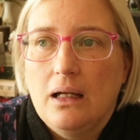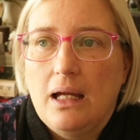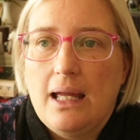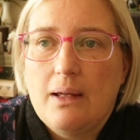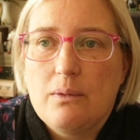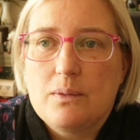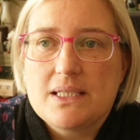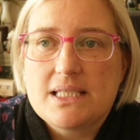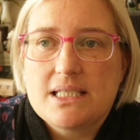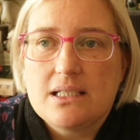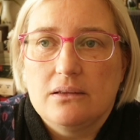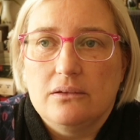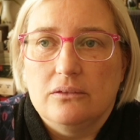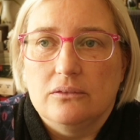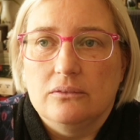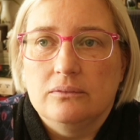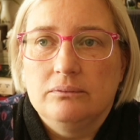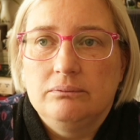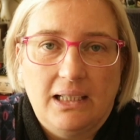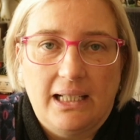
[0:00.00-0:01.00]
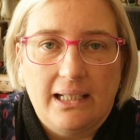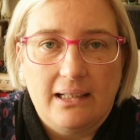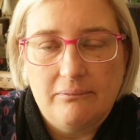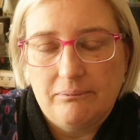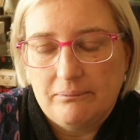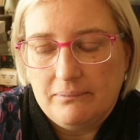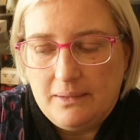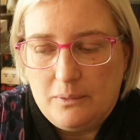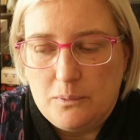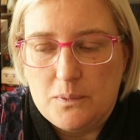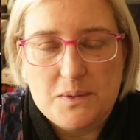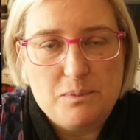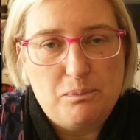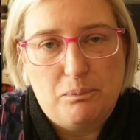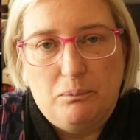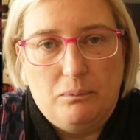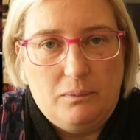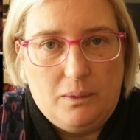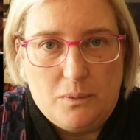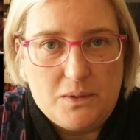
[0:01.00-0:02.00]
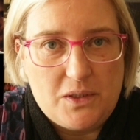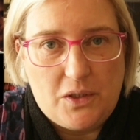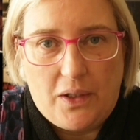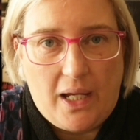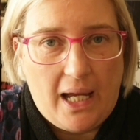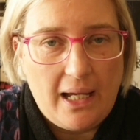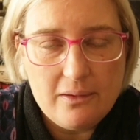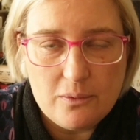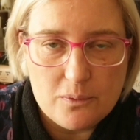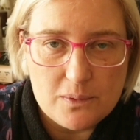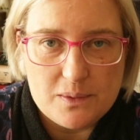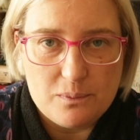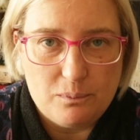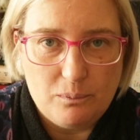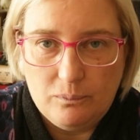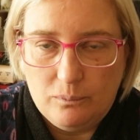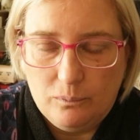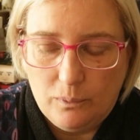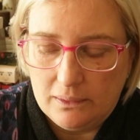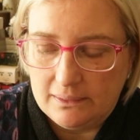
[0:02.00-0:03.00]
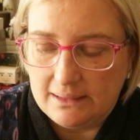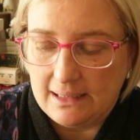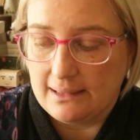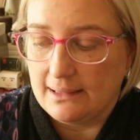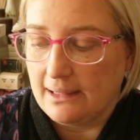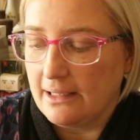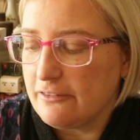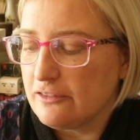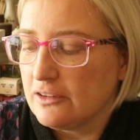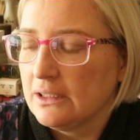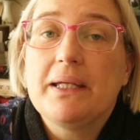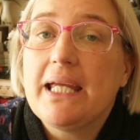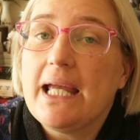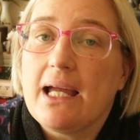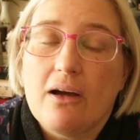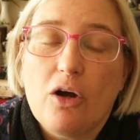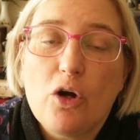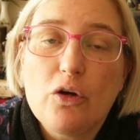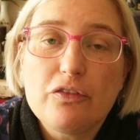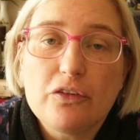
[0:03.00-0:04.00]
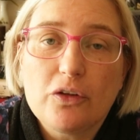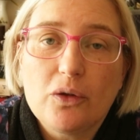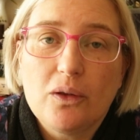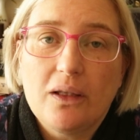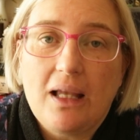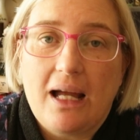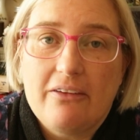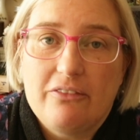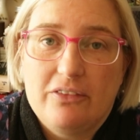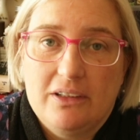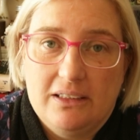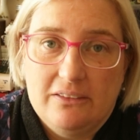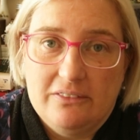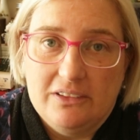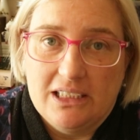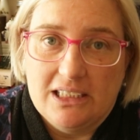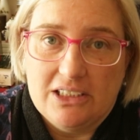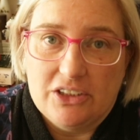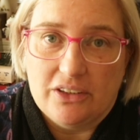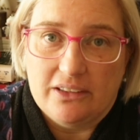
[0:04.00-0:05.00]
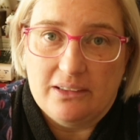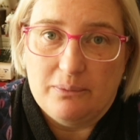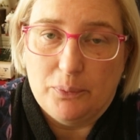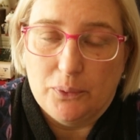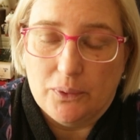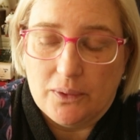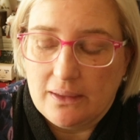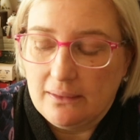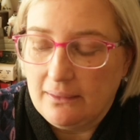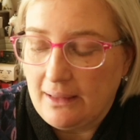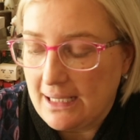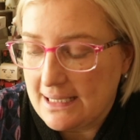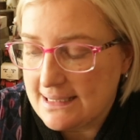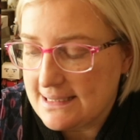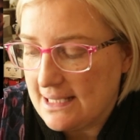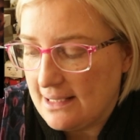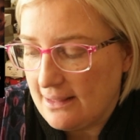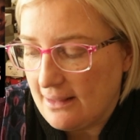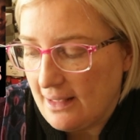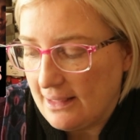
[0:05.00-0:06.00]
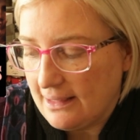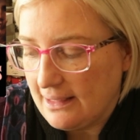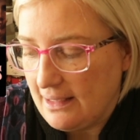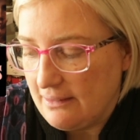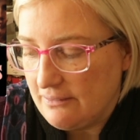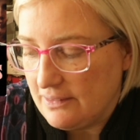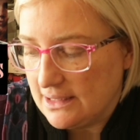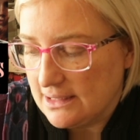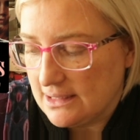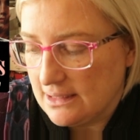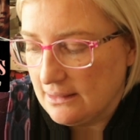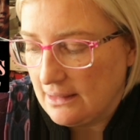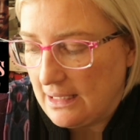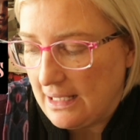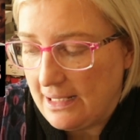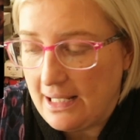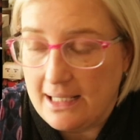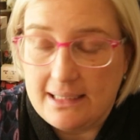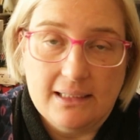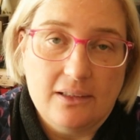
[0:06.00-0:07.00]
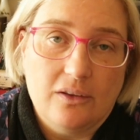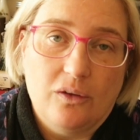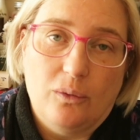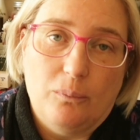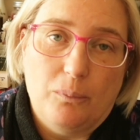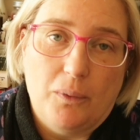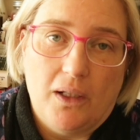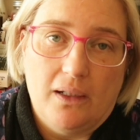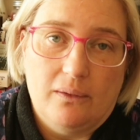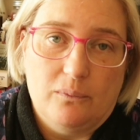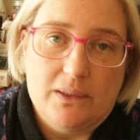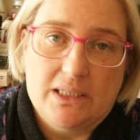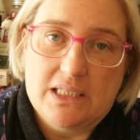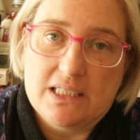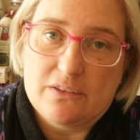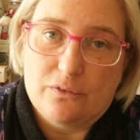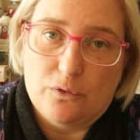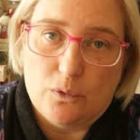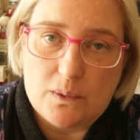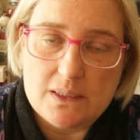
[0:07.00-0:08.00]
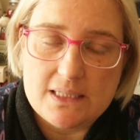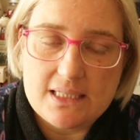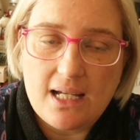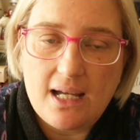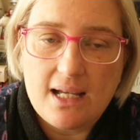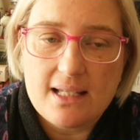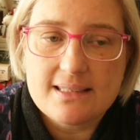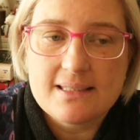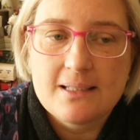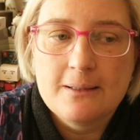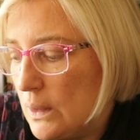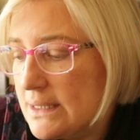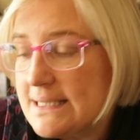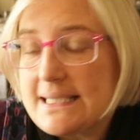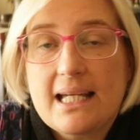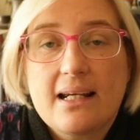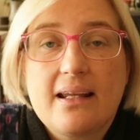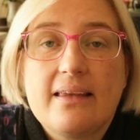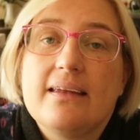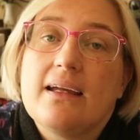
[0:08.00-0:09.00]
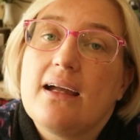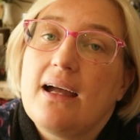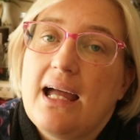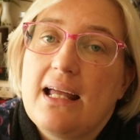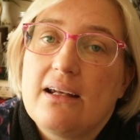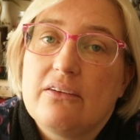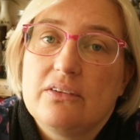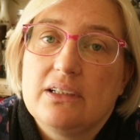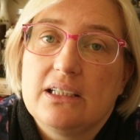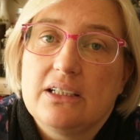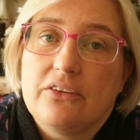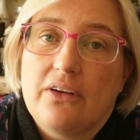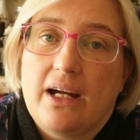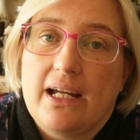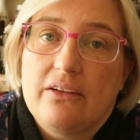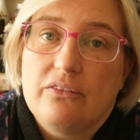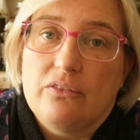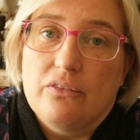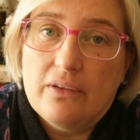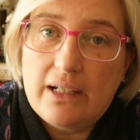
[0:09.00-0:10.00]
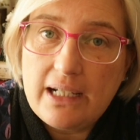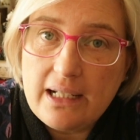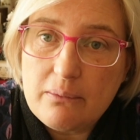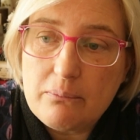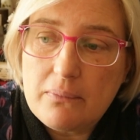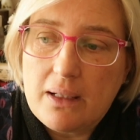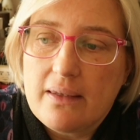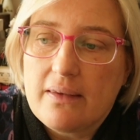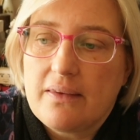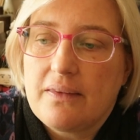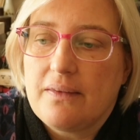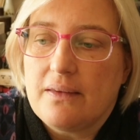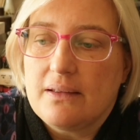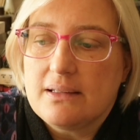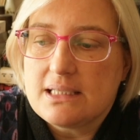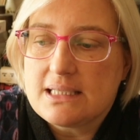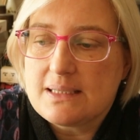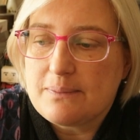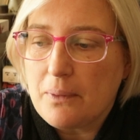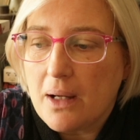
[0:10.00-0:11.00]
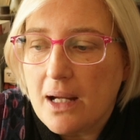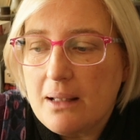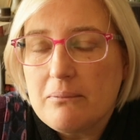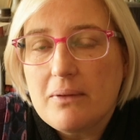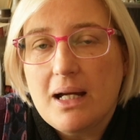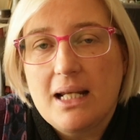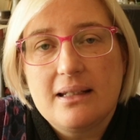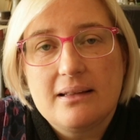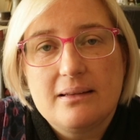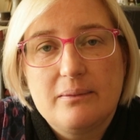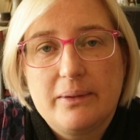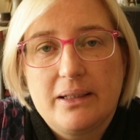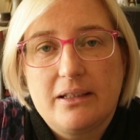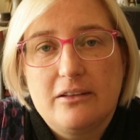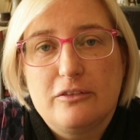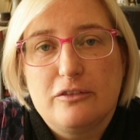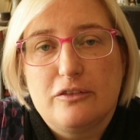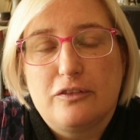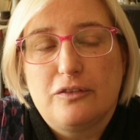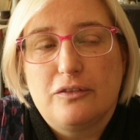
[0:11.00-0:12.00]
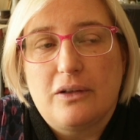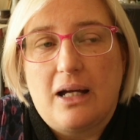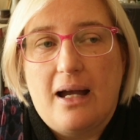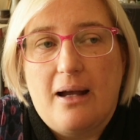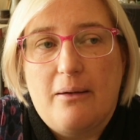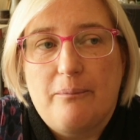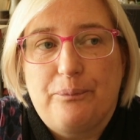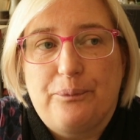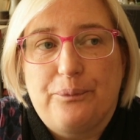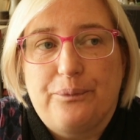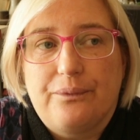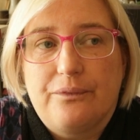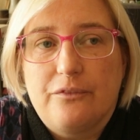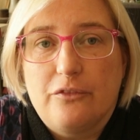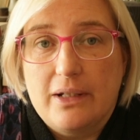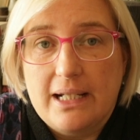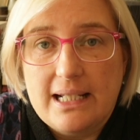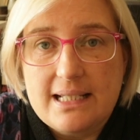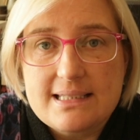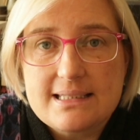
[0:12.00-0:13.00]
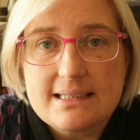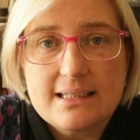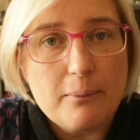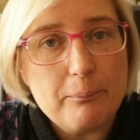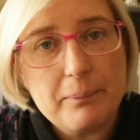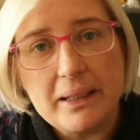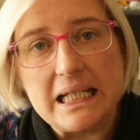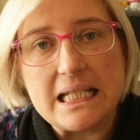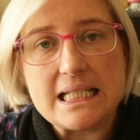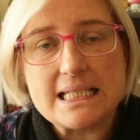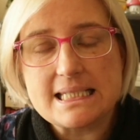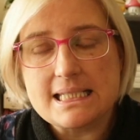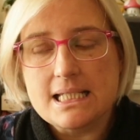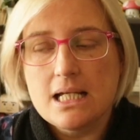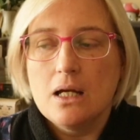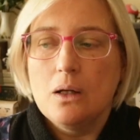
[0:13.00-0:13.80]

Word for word: it was still like it was it was okay. It was well done enough. But yeah, overall, I really, really enjoyed the book. Like I said, I gave it an 18 CAWPILE, which is four stars. Once again, I think I had a really great reading month, despite my little bit of um, reading slumpiness,